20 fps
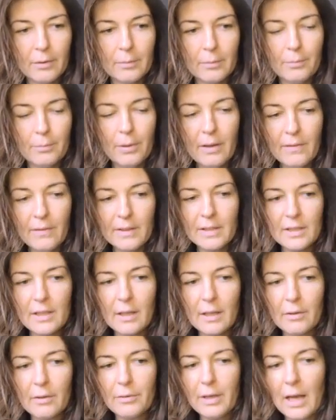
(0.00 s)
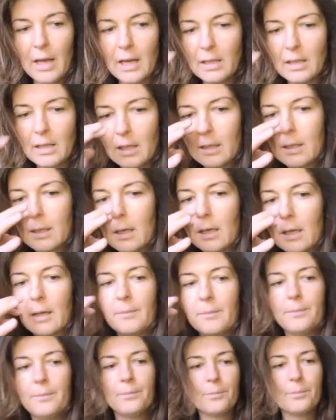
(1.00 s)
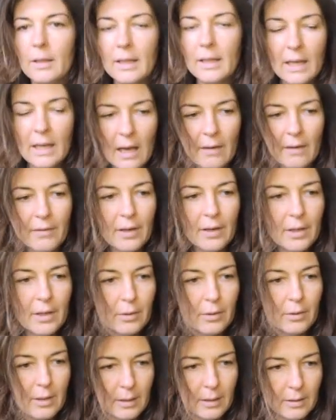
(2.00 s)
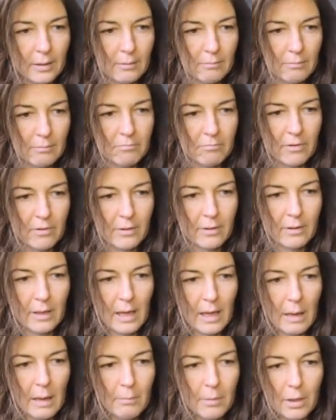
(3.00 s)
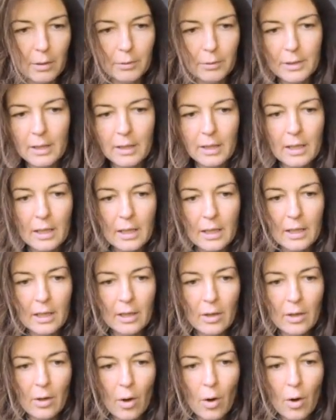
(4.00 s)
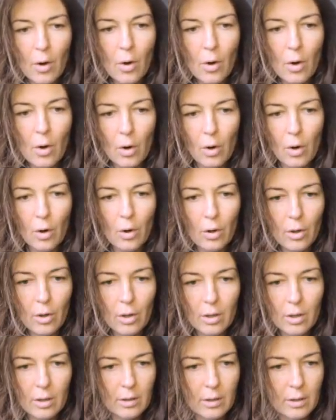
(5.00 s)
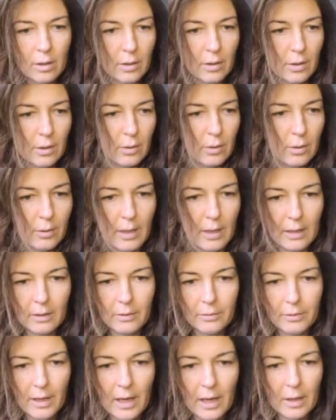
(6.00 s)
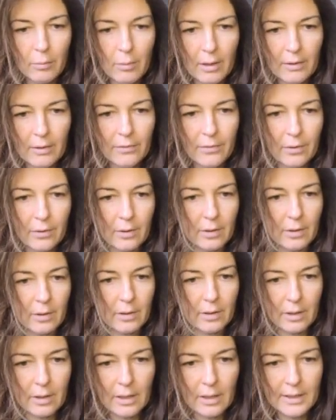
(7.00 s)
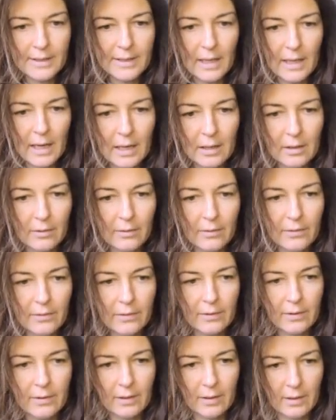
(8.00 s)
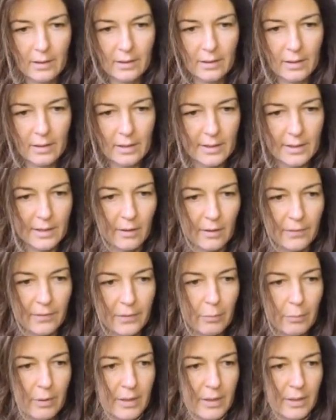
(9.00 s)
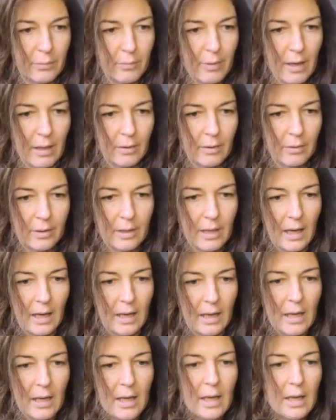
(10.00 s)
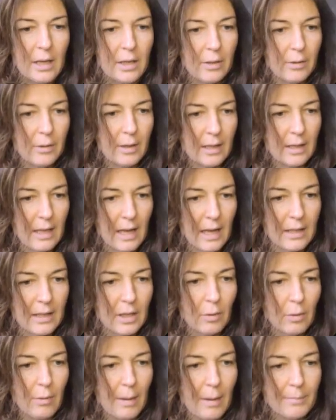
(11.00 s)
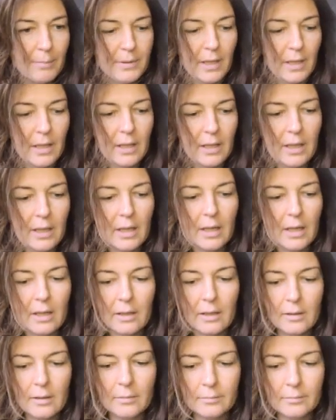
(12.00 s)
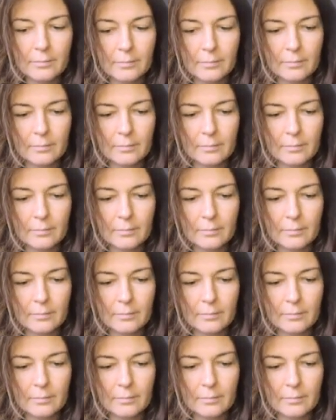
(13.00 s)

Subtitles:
previously created the cover, you can upload it here, or you can create one inside of the software as well. Okay, you can add your website here.